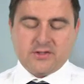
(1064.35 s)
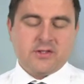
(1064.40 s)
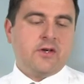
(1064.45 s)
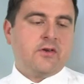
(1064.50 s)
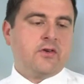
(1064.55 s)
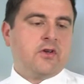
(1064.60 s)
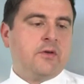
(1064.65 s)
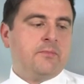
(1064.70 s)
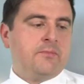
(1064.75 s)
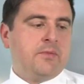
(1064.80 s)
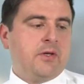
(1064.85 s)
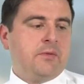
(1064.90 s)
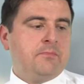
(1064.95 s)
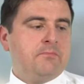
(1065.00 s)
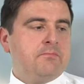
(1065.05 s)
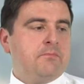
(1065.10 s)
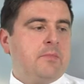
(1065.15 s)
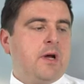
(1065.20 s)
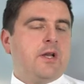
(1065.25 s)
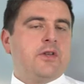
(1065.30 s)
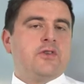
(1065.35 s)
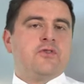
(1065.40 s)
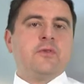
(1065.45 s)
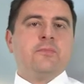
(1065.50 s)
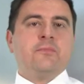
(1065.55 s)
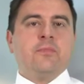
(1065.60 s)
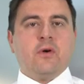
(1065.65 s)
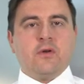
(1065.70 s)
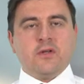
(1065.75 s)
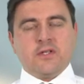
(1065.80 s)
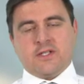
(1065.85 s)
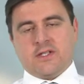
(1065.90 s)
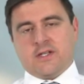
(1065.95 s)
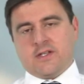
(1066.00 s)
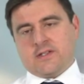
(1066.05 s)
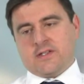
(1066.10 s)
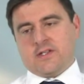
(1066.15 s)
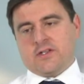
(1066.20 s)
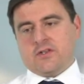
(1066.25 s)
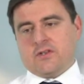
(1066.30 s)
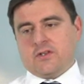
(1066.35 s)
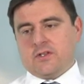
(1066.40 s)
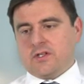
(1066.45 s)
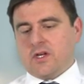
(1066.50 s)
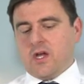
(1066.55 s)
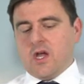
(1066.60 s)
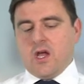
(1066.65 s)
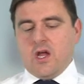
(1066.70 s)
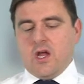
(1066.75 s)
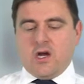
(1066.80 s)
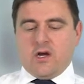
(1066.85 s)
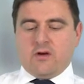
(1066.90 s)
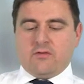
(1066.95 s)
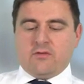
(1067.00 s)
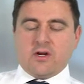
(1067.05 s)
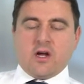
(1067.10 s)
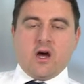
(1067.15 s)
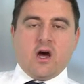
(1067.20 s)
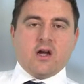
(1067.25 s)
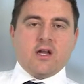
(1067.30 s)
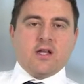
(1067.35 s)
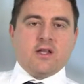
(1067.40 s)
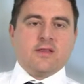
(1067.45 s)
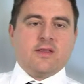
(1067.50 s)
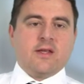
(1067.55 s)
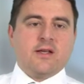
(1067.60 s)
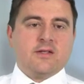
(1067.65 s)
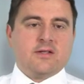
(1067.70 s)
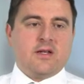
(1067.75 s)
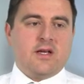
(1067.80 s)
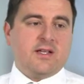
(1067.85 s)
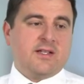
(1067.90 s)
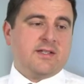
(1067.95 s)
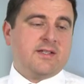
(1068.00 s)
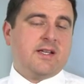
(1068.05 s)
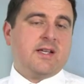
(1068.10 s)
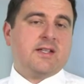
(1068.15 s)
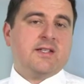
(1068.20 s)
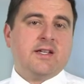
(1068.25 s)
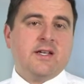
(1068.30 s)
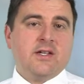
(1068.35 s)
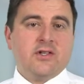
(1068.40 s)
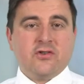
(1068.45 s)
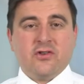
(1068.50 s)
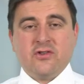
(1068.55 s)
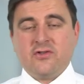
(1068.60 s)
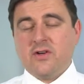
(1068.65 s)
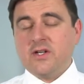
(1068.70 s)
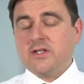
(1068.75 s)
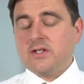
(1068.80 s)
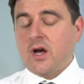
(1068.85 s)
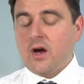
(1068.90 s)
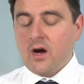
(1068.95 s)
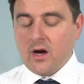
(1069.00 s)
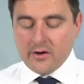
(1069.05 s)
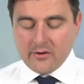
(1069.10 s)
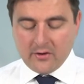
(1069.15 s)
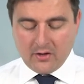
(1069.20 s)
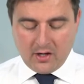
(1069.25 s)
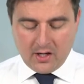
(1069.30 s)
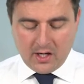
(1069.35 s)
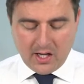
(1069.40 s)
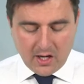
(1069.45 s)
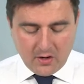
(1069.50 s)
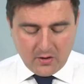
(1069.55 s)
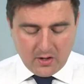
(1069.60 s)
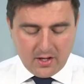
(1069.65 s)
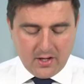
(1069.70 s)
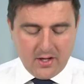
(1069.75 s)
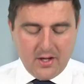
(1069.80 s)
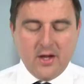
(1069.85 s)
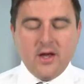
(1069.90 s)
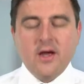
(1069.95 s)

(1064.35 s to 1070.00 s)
So it could be monetary policy decisions regarding things like setting interest rates higher or lower,